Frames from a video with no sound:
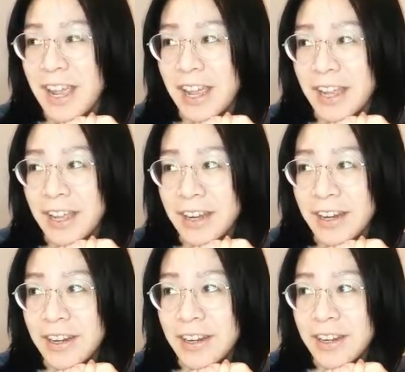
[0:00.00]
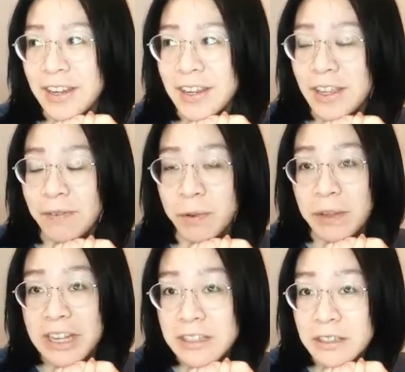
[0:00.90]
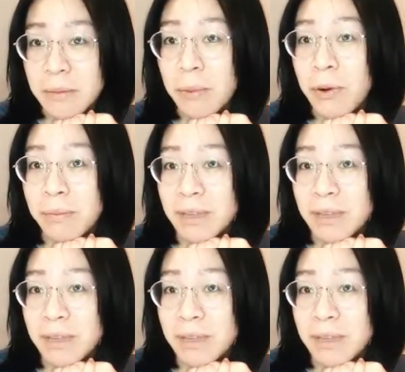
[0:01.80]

And if you would like to support